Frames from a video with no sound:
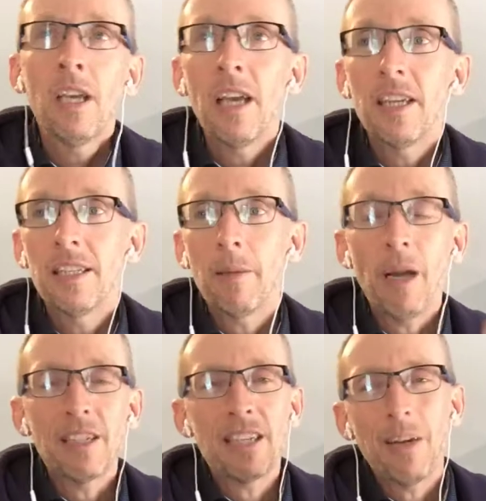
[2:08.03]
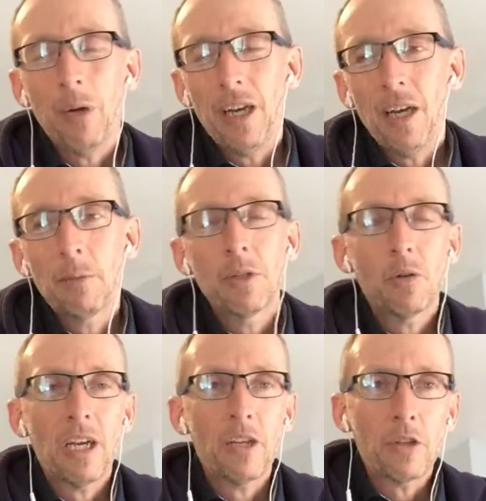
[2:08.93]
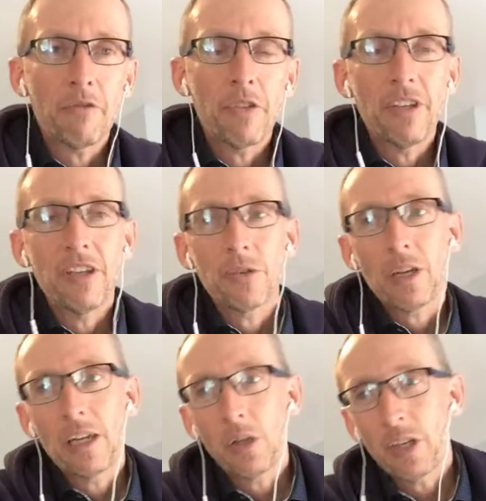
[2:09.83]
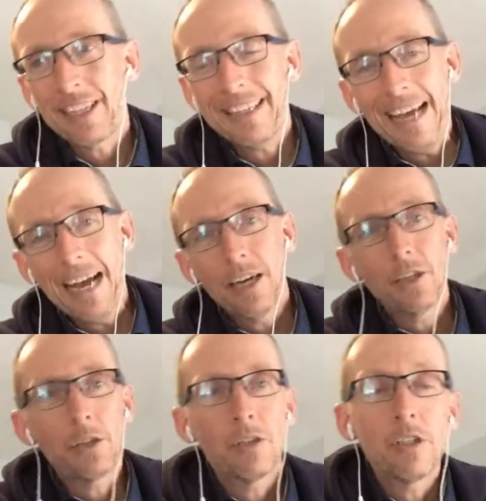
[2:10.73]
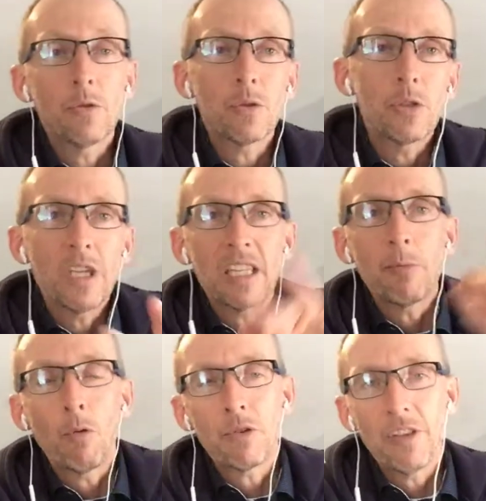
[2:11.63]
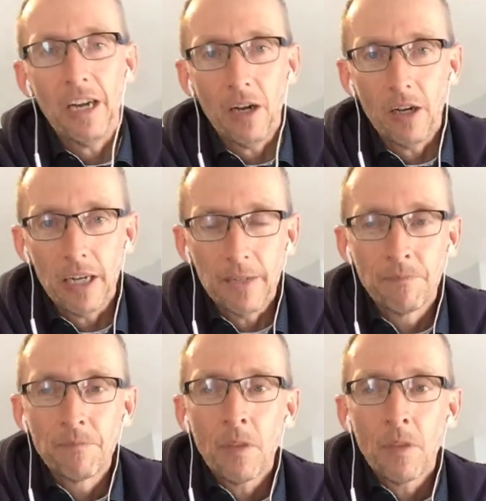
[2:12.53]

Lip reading: And they might say, well, kind of looking for this, or kind of looking at that. And so you take them over to the area,